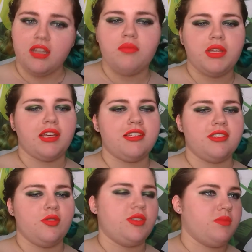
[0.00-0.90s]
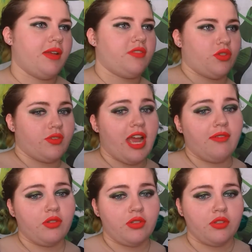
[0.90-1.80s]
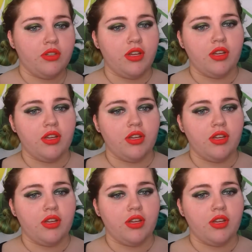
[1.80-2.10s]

because you seem to have to travel